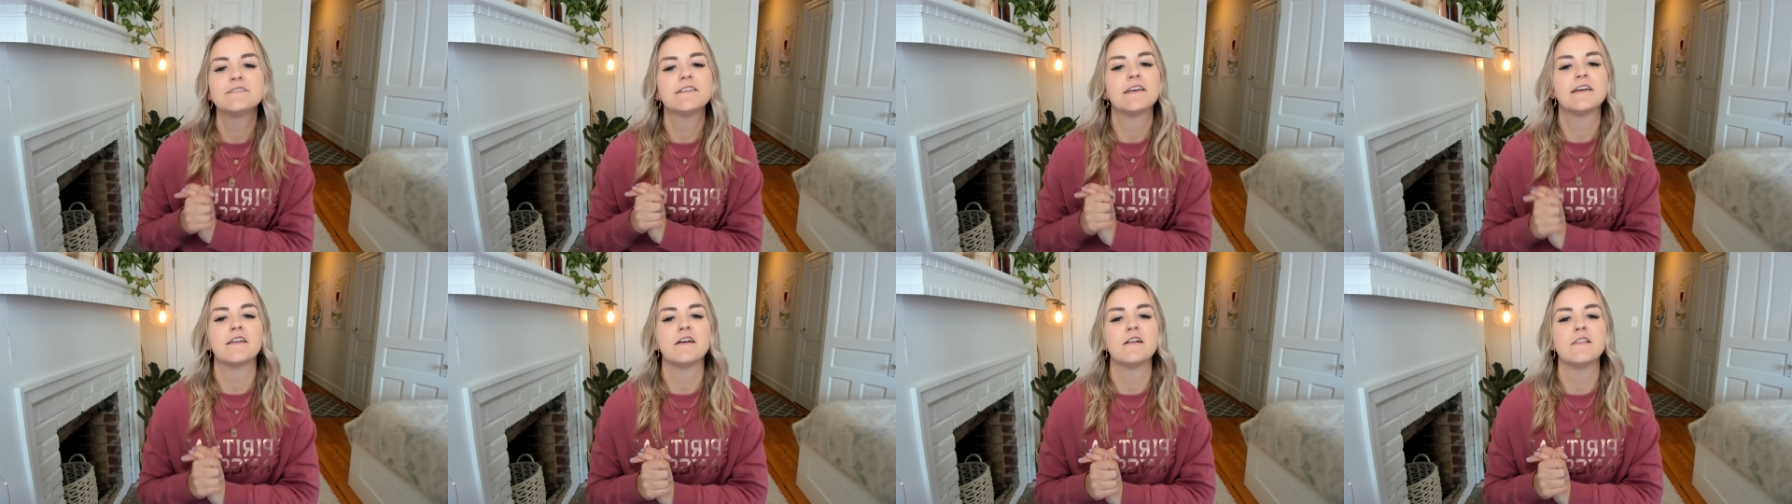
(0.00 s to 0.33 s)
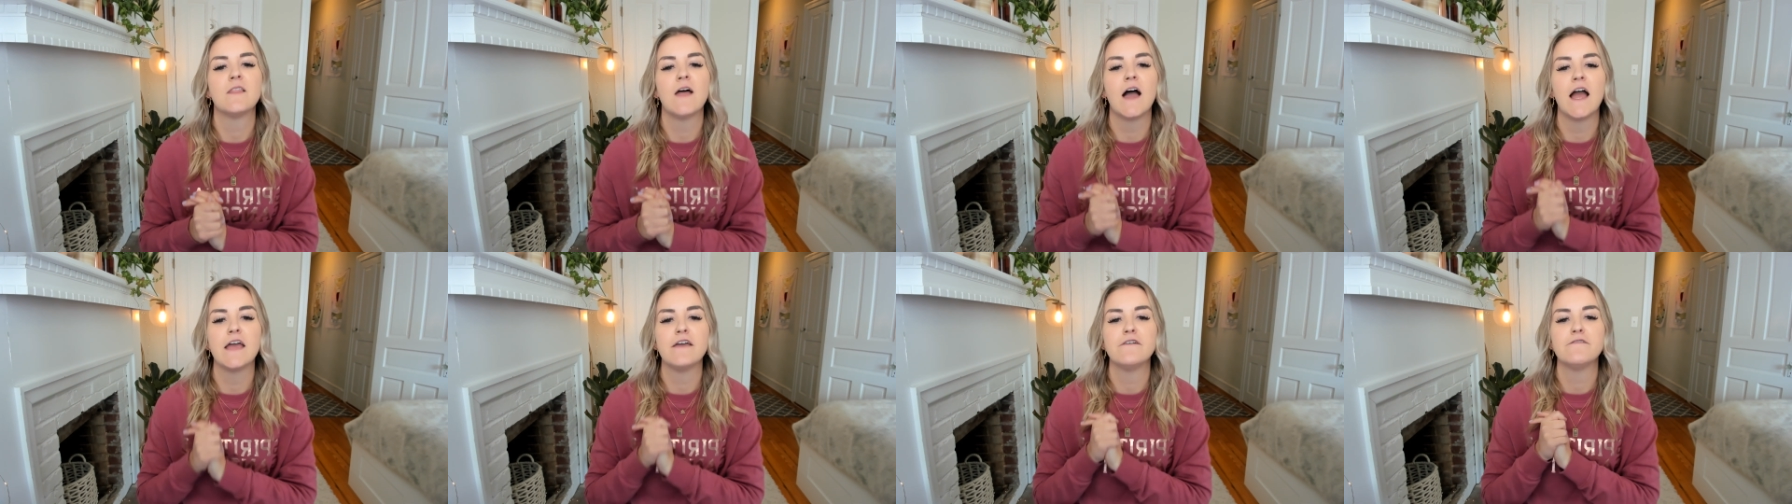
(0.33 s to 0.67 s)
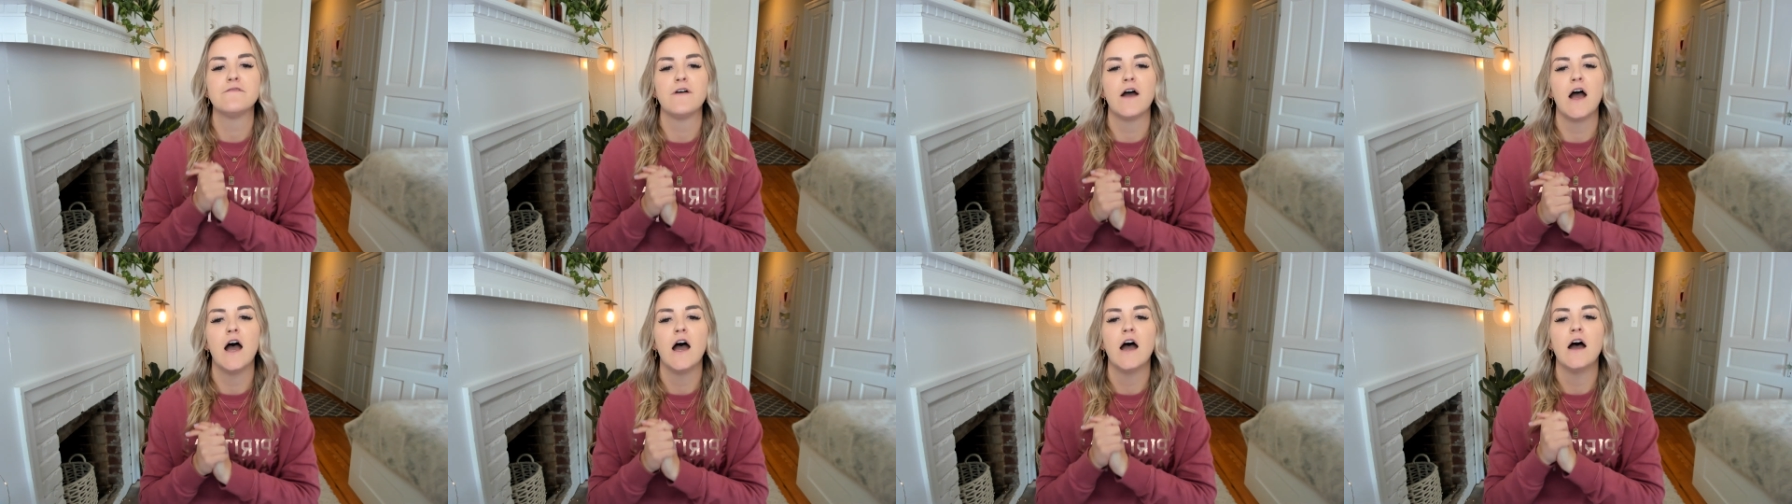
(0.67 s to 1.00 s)
and a life
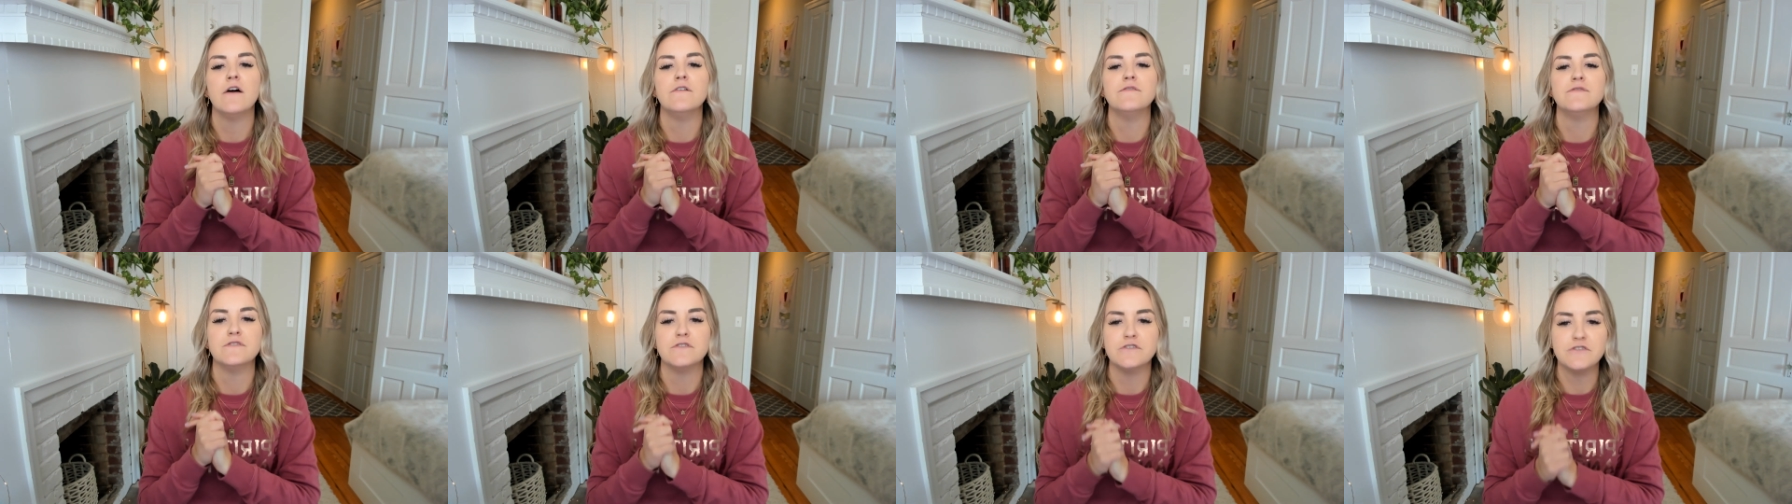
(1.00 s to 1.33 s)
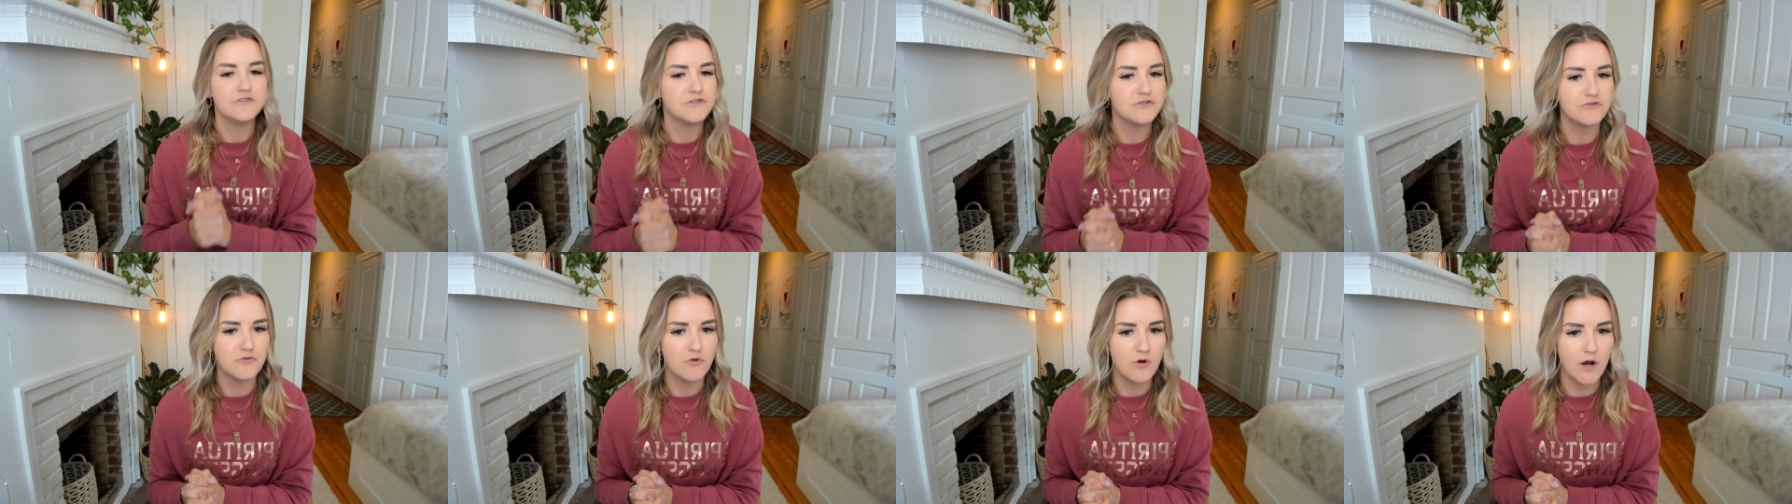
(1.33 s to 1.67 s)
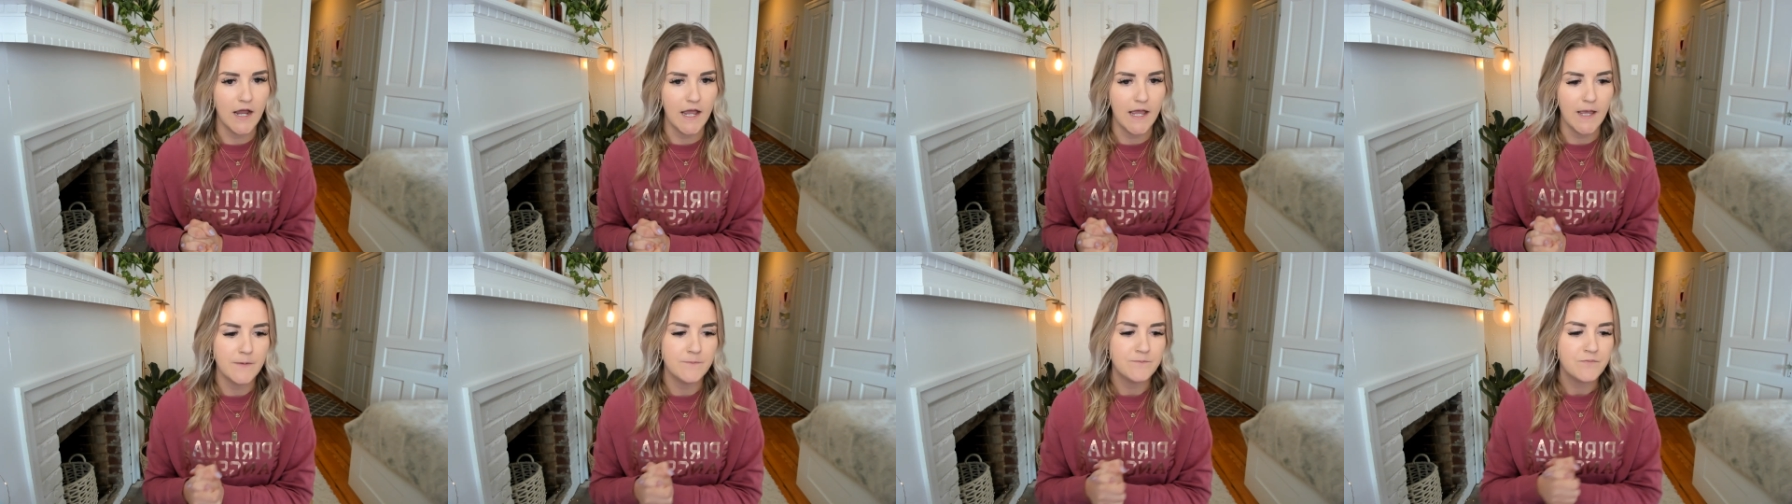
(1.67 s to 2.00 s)
of
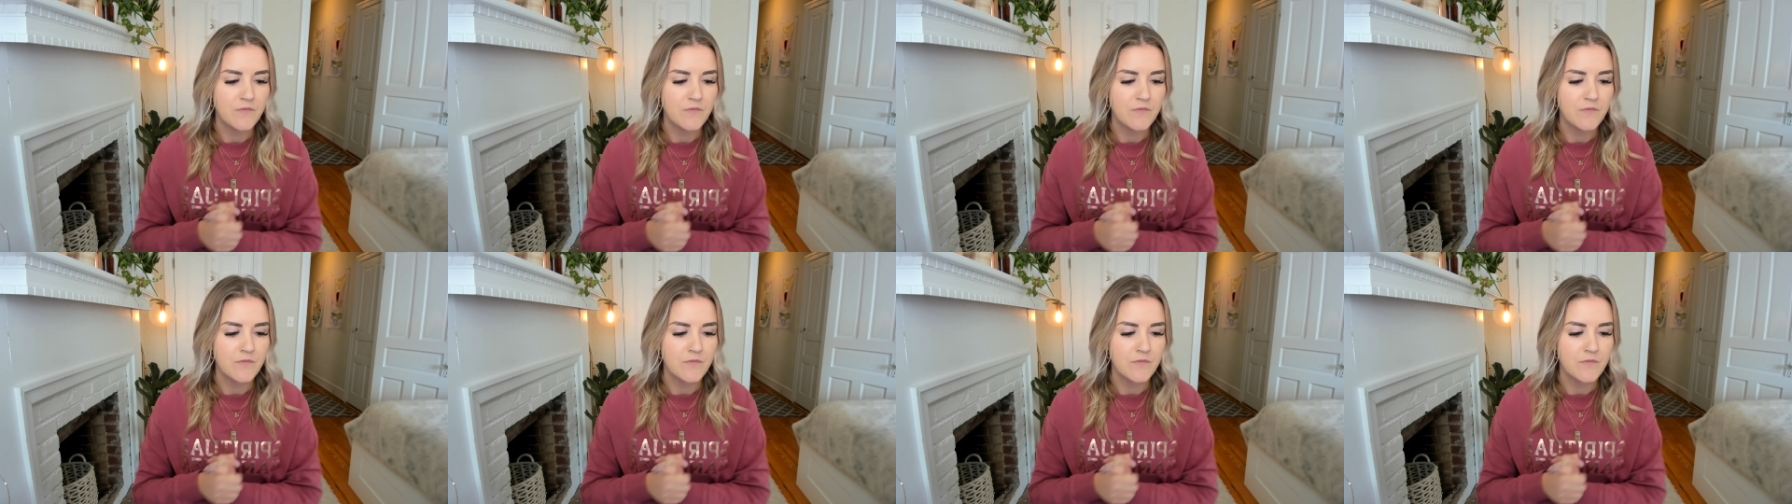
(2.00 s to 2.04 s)
joy.